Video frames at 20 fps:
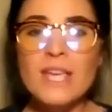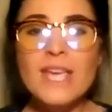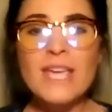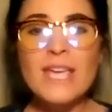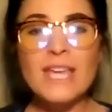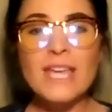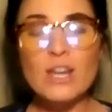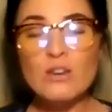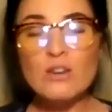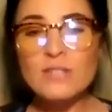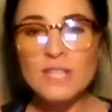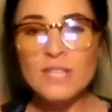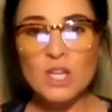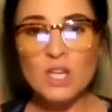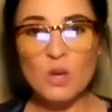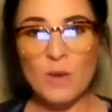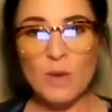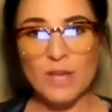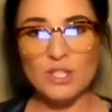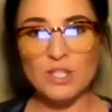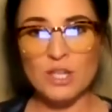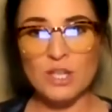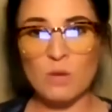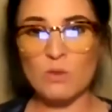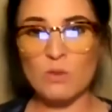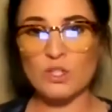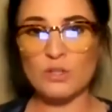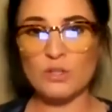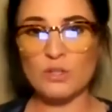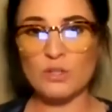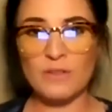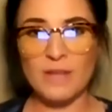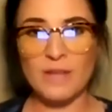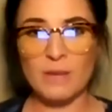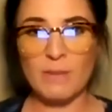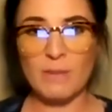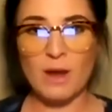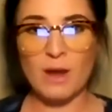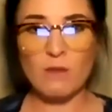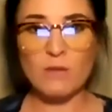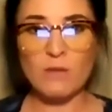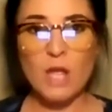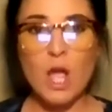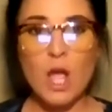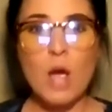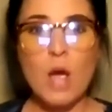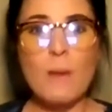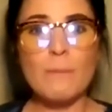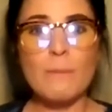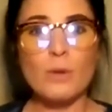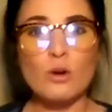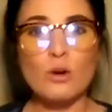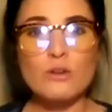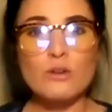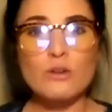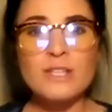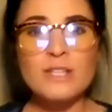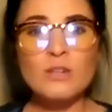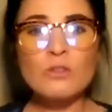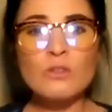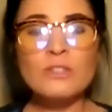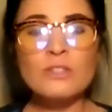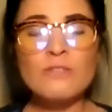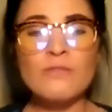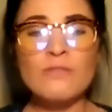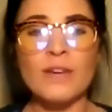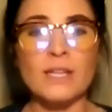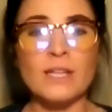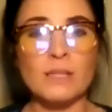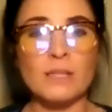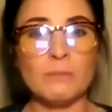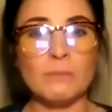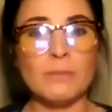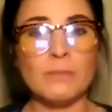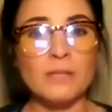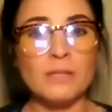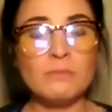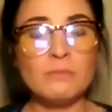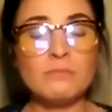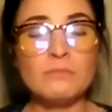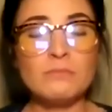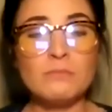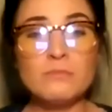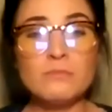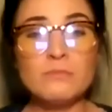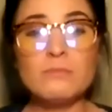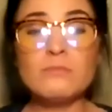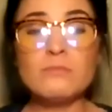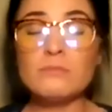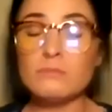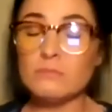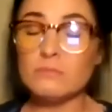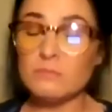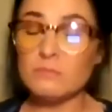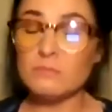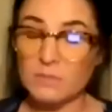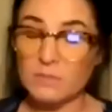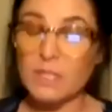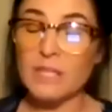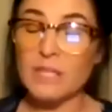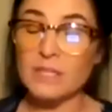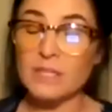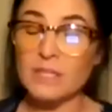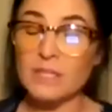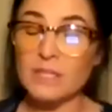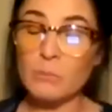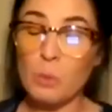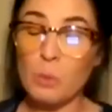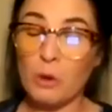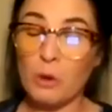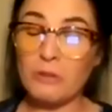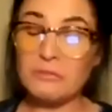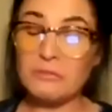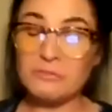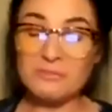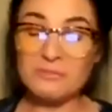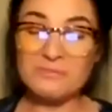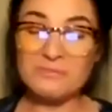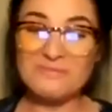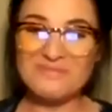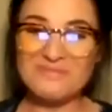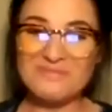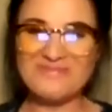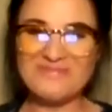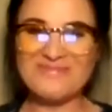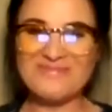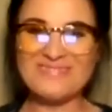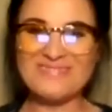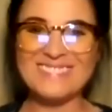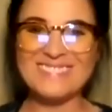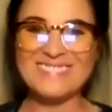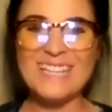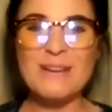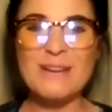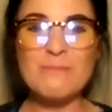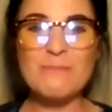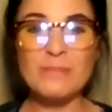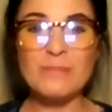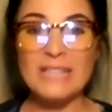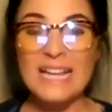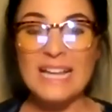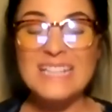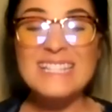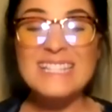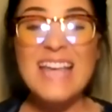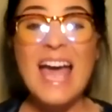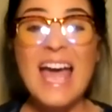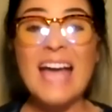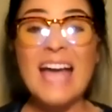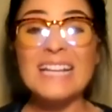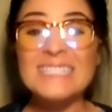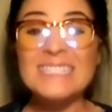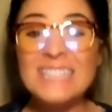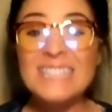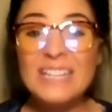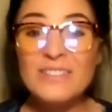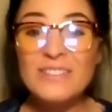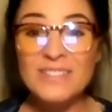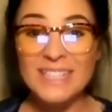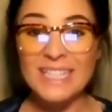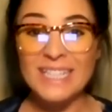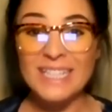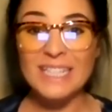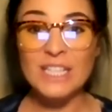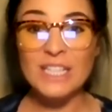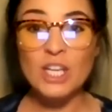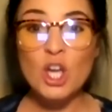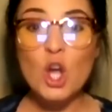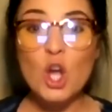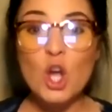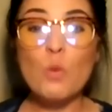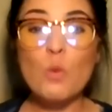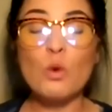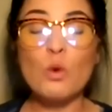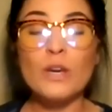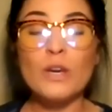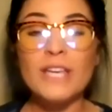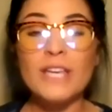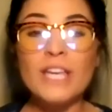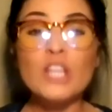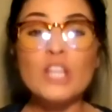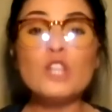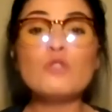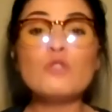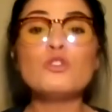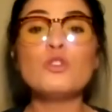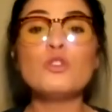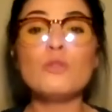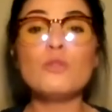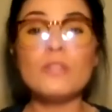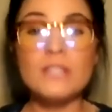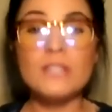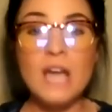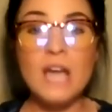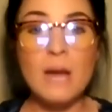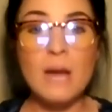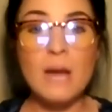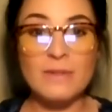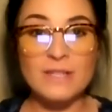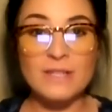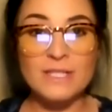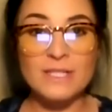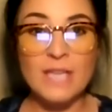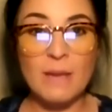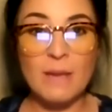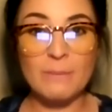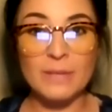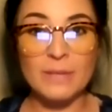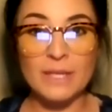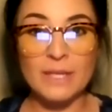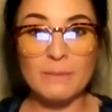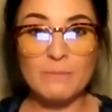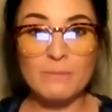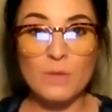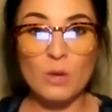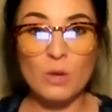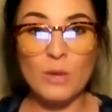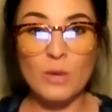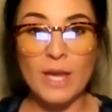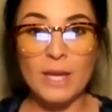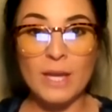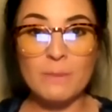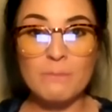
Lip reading: Here's an equation I want you to think about. Personal development, it's important, plus activity will get you to the top of this company, okay?